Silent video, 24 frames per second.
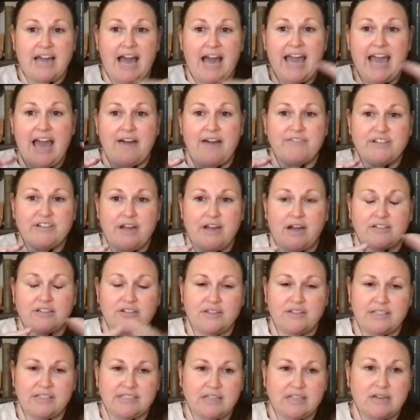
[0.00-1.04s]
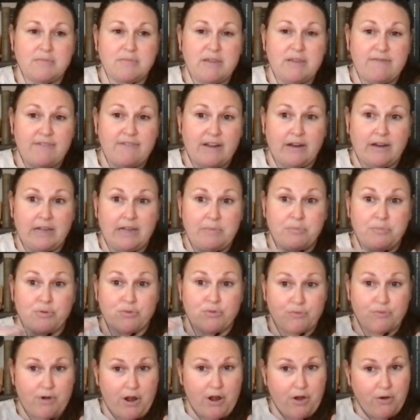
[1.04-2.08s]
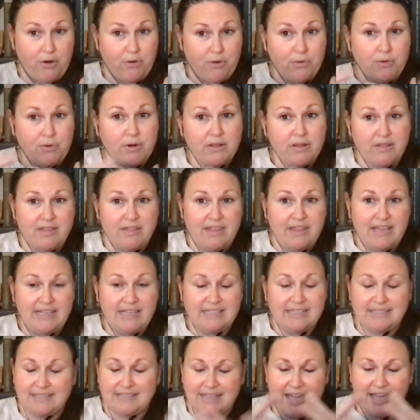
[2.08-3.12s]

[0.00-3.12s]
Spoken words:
I have a doctor that's going to be very pro this,